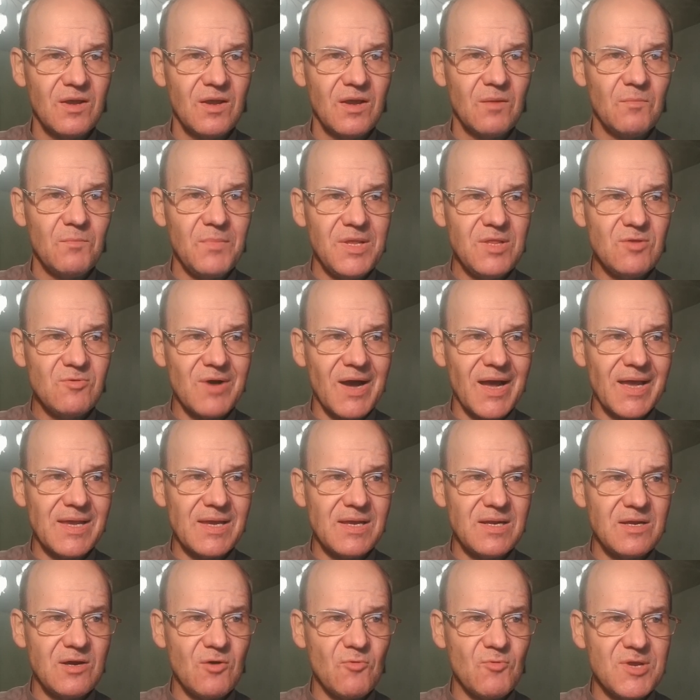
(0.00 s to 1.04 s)

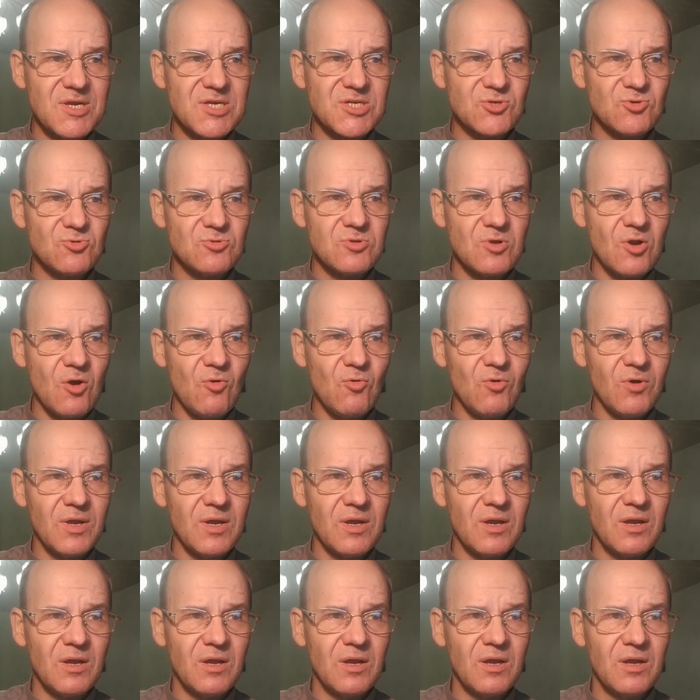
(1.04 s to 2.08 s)
Meanwhile, we should draw
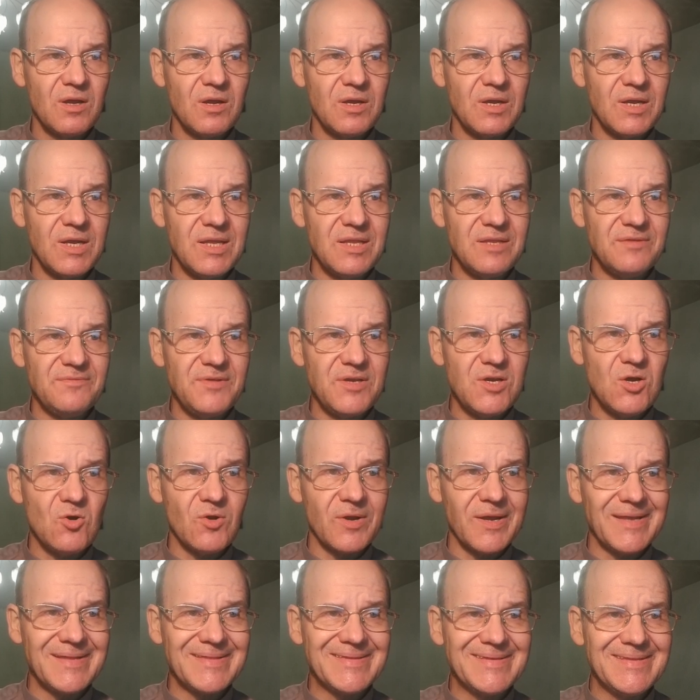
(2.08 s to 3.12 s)

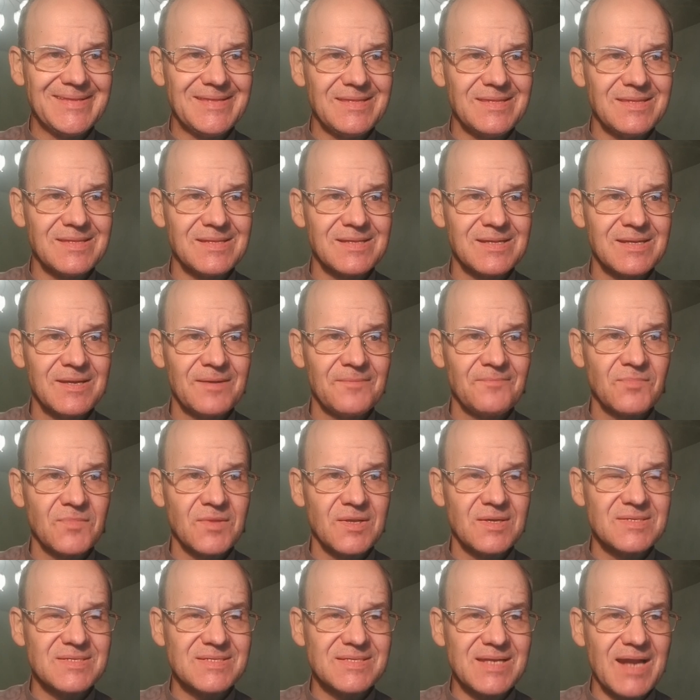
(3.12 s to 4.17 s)
invigorating
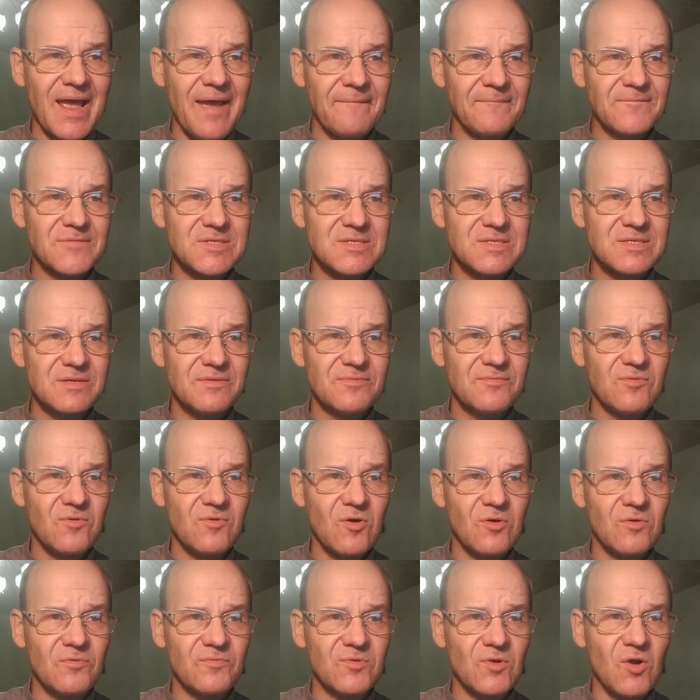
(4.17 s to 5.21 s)
strengths
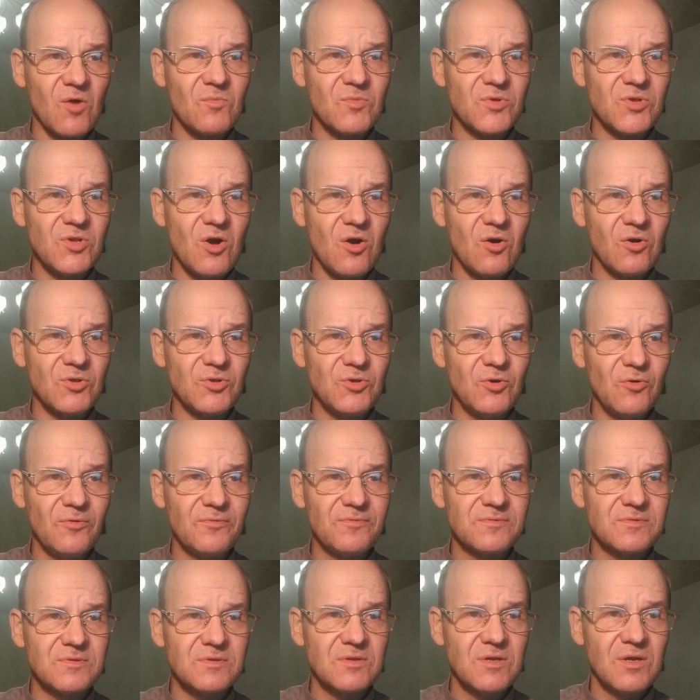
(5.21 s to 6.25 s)
from your
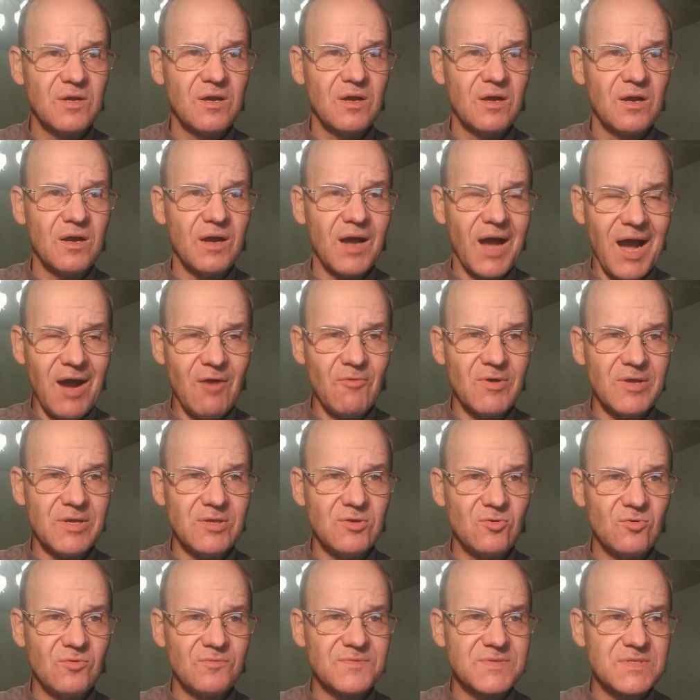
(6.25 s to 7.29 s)
youths, our
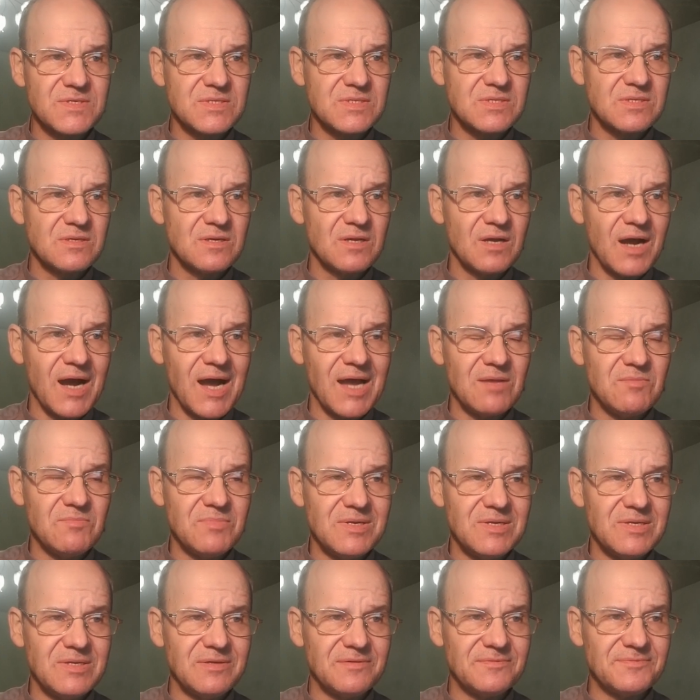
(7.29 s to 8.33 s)
youths, I
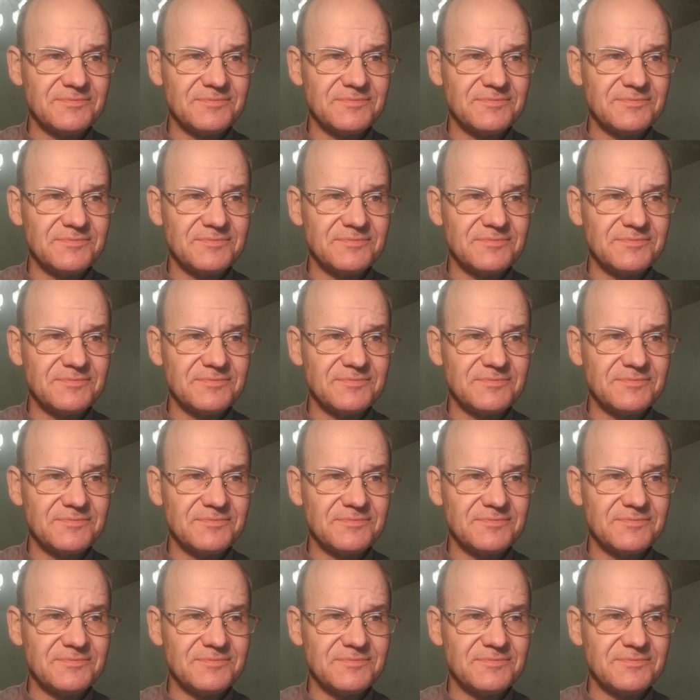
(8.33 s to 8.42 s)
believe.